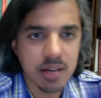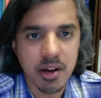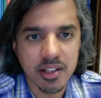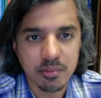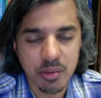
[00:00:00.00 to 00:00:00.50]

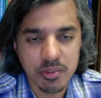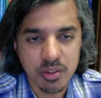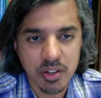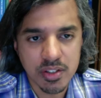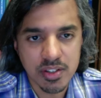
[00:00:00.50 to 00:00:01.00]
about diplomacy?
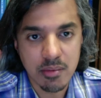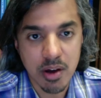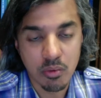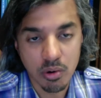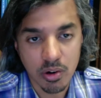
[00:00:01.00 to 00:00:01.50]
What does he say
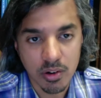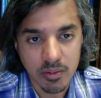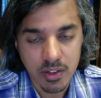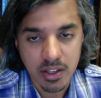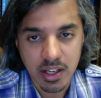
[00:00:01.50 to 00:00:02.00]
about war?
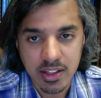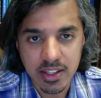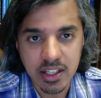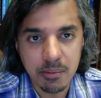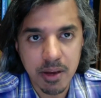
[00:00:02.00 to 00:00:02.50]
And
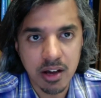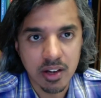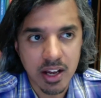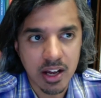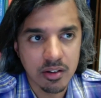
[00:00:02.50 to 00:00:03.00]
think
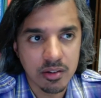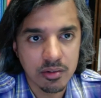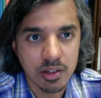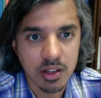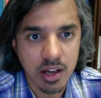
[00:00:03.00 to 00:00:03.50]
about
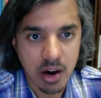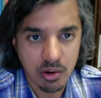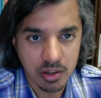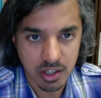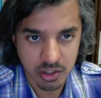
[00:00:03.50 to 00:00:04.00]
how
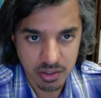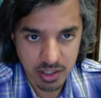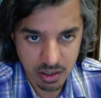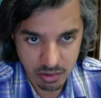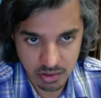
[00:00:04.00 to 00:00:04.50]
our country,
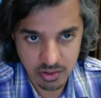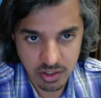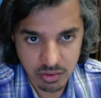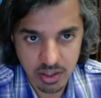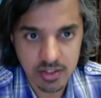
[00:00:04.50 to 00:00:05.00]
how here in the
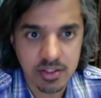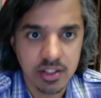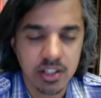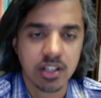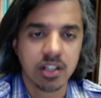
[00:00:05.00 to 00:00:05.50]
U.S.,
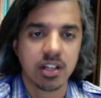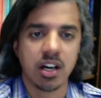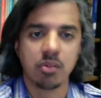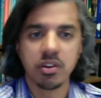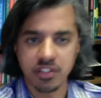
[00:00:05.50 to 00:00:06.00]

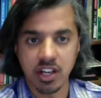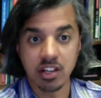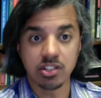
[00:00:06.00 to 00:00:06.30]
we've changed